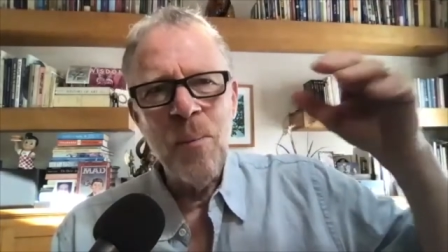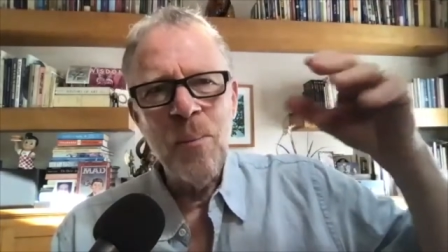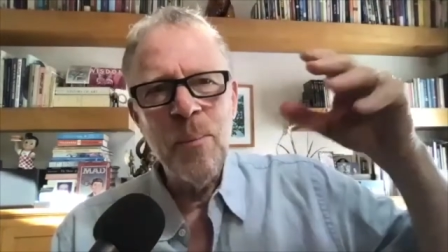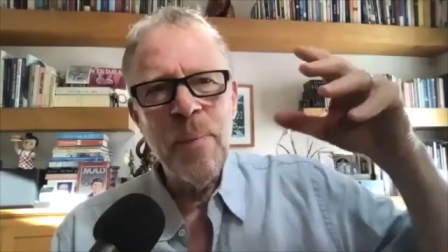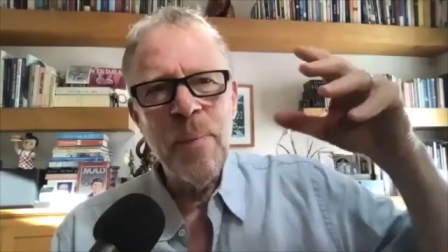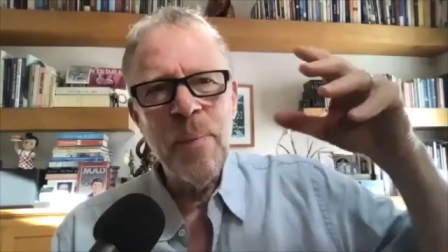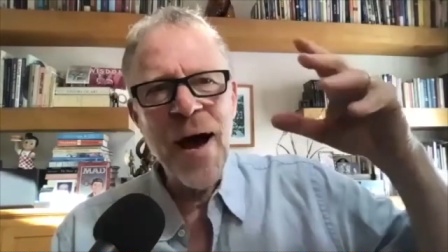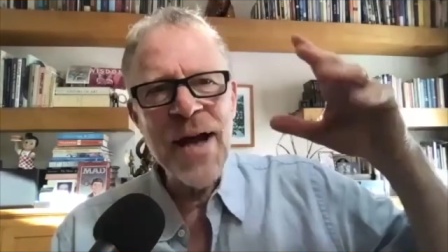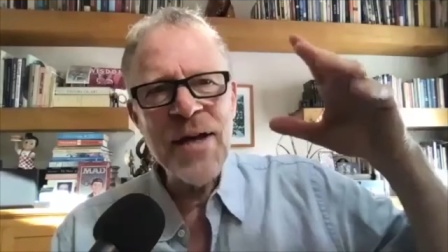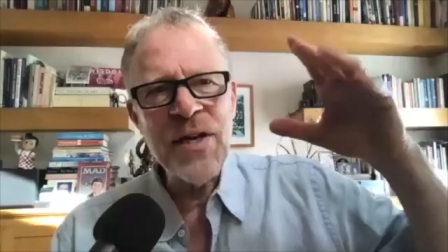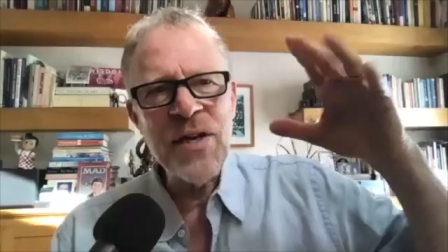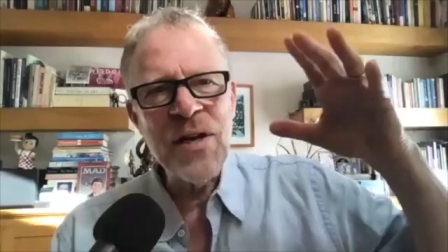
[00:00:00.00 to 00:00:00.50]

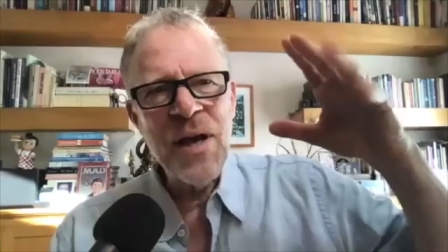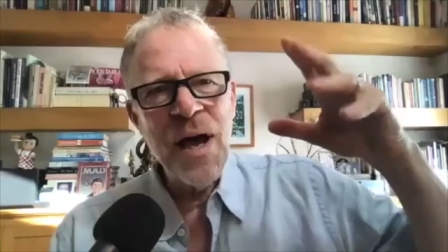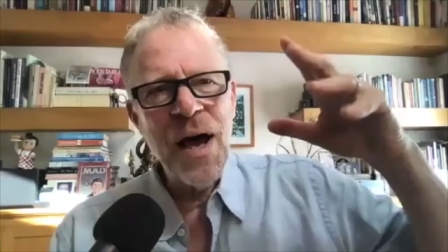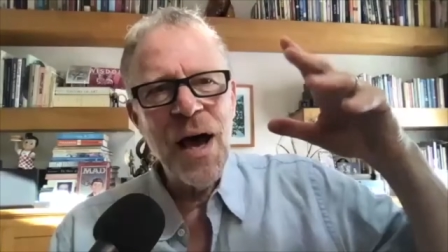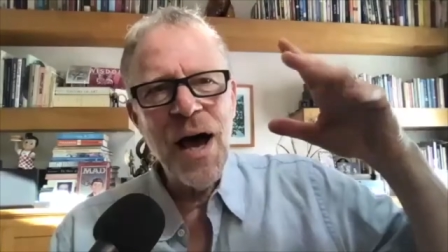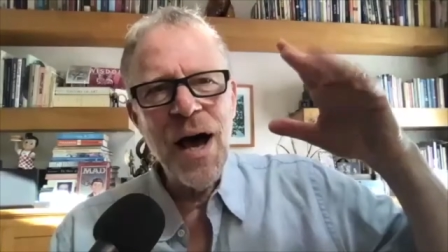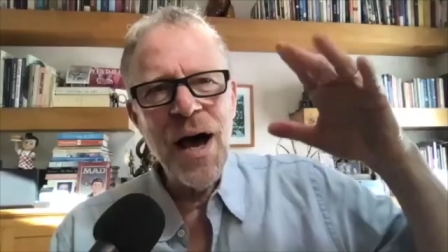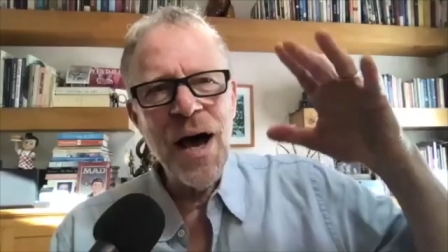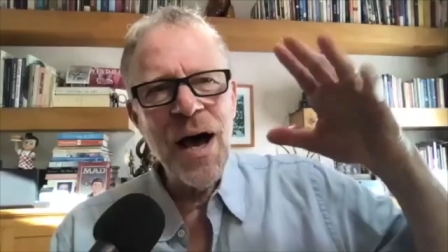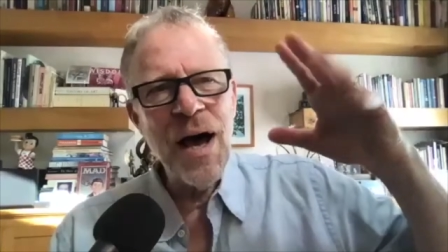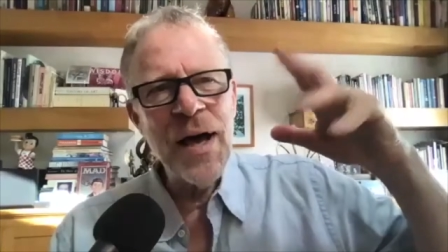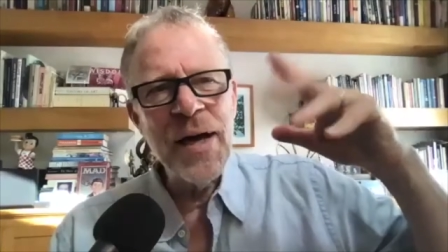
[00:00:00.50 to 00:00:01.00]
but
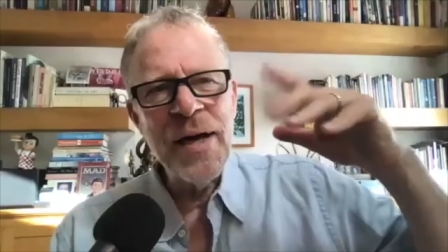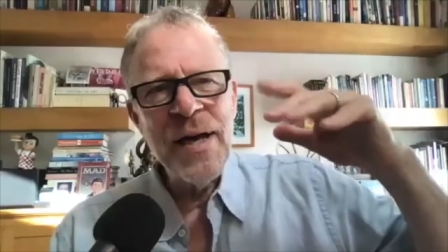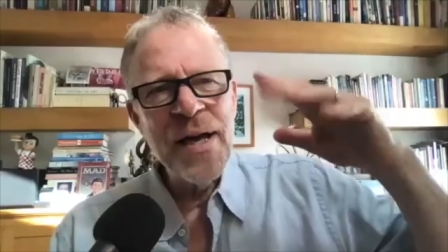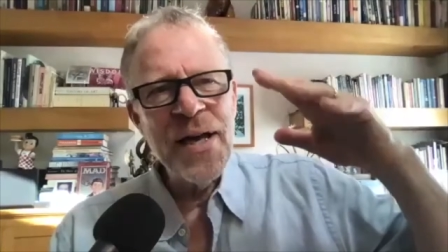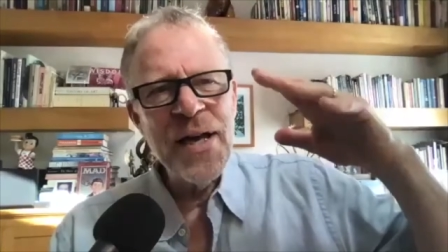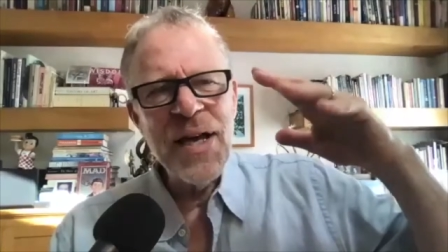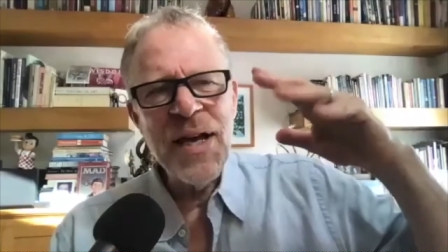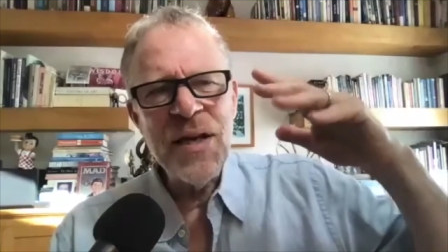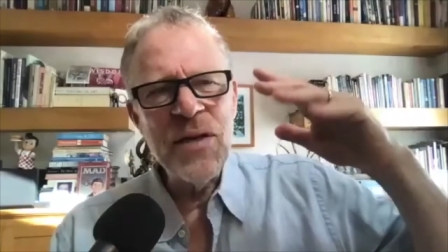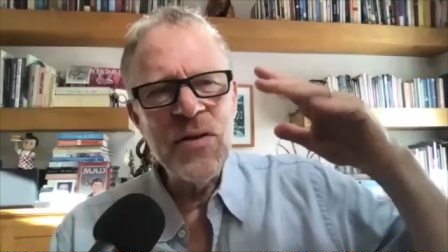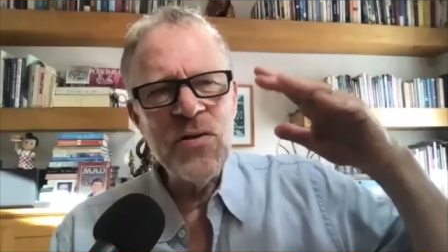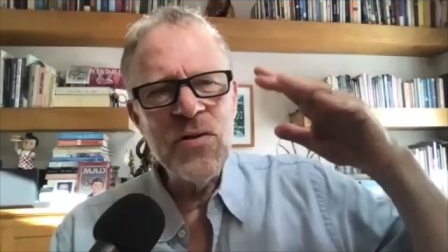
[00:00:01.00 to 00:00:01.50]
uh,
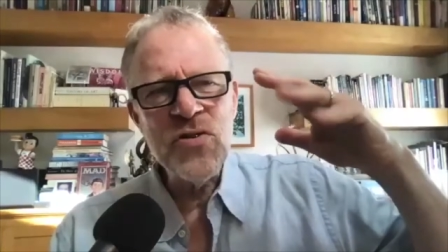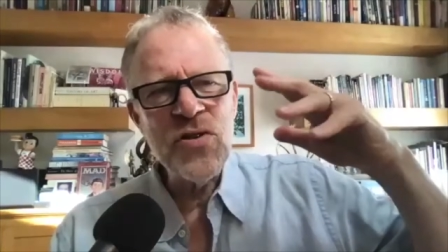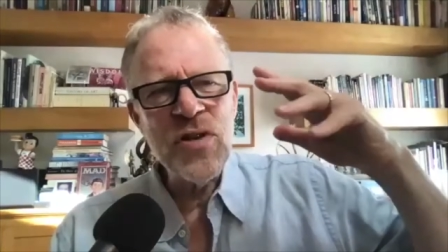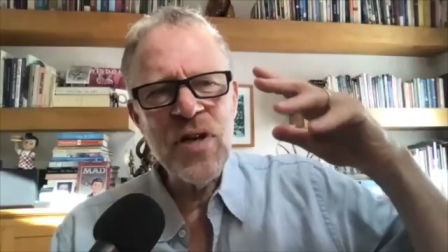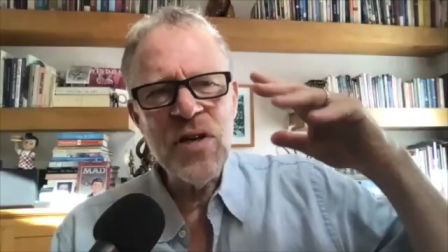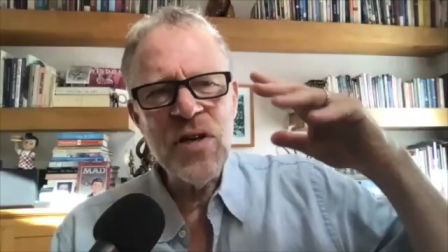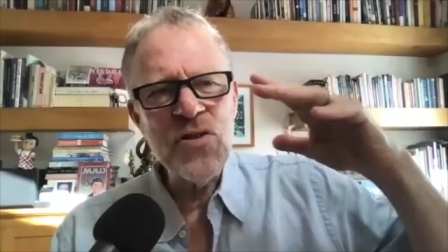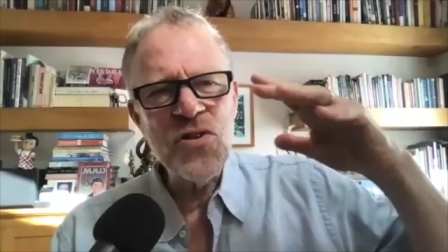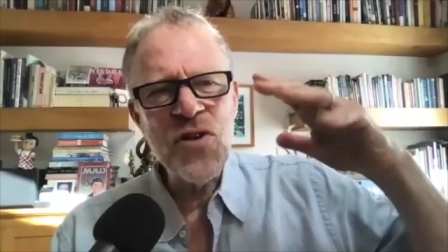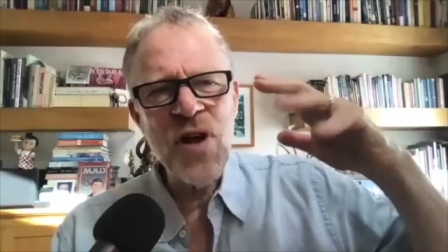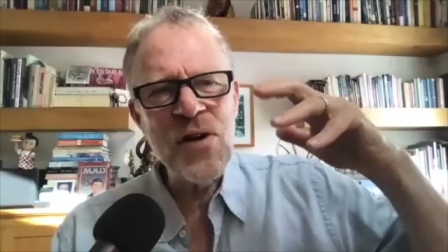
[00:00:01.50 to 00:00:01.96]
his his